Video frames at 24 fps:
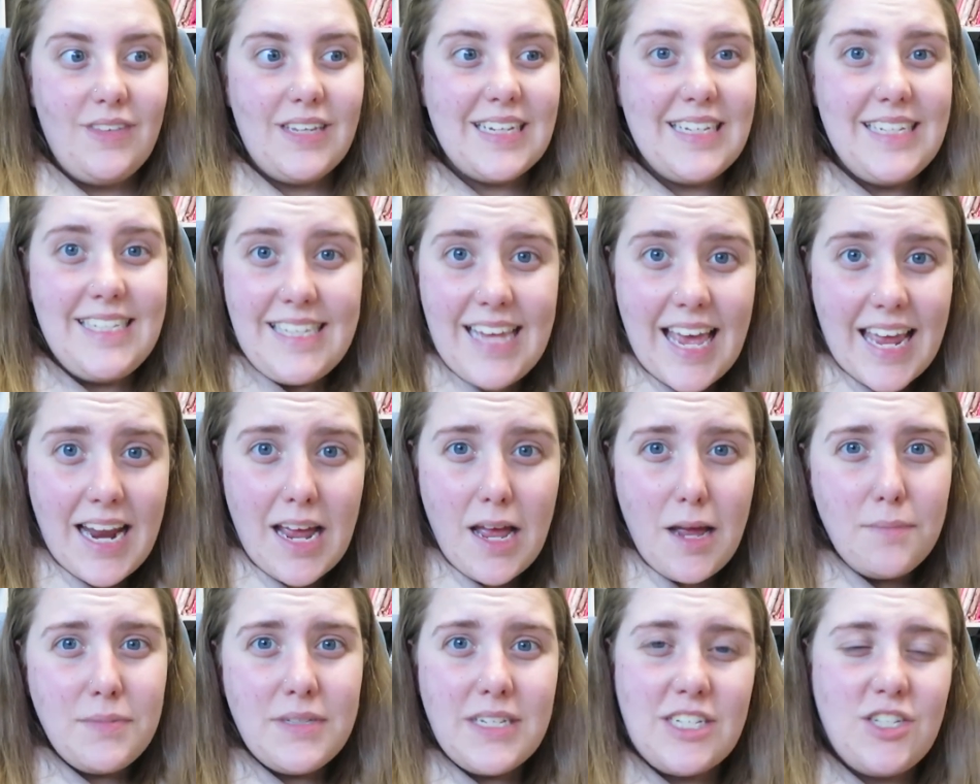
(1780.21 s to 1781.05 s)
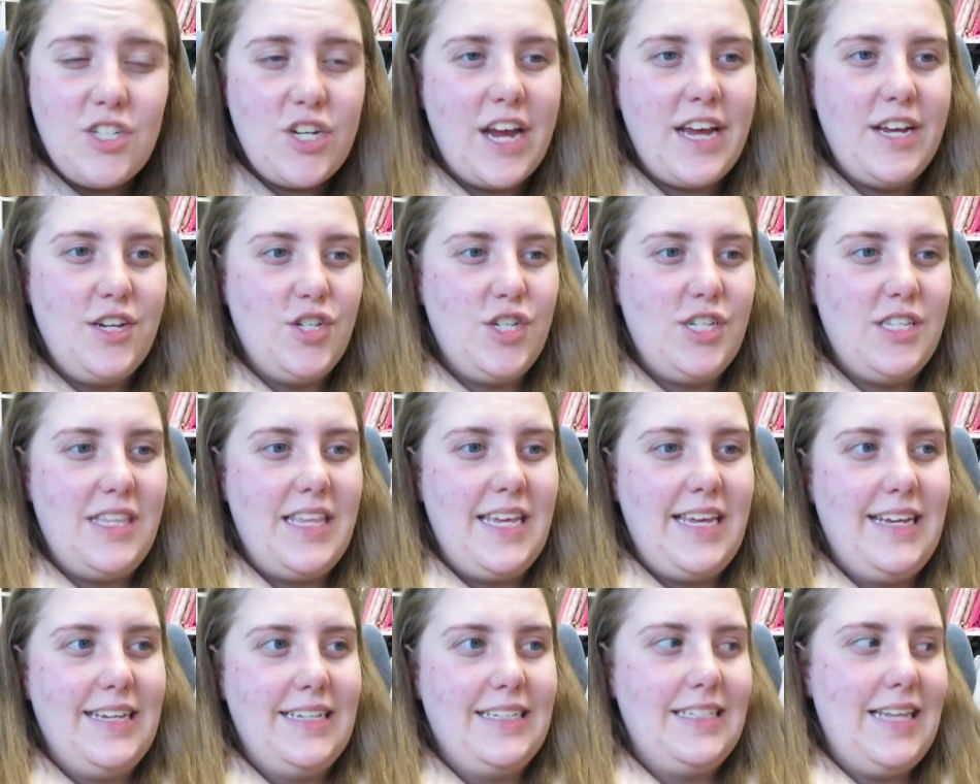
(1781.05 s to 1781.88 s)
setups and changing
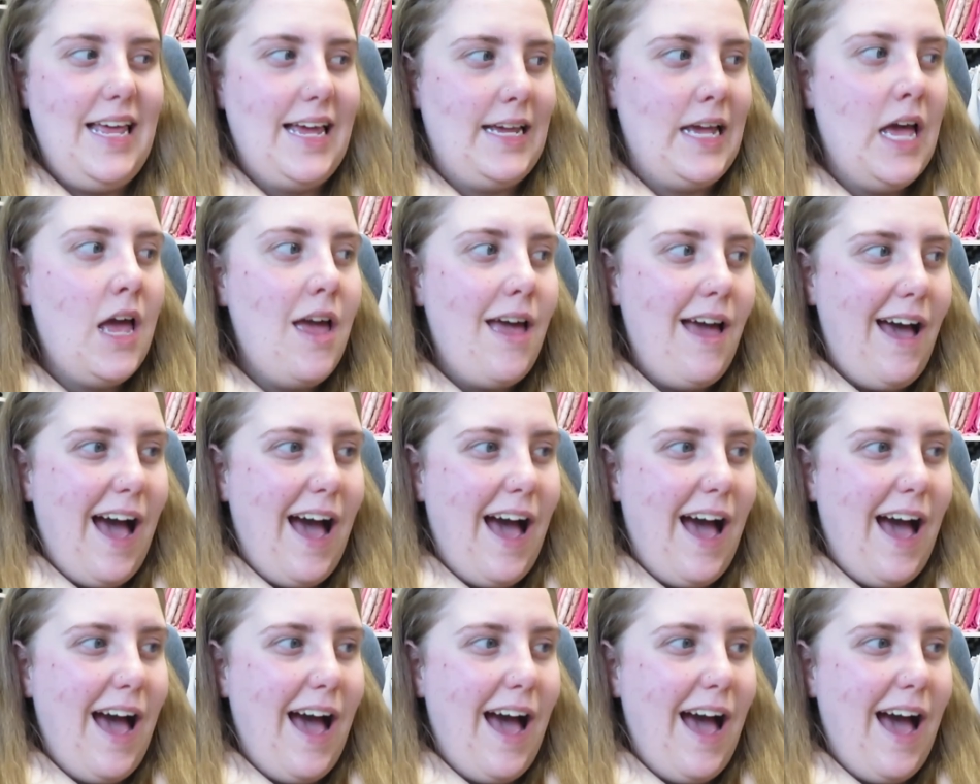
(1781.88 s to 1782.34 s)
things. Like,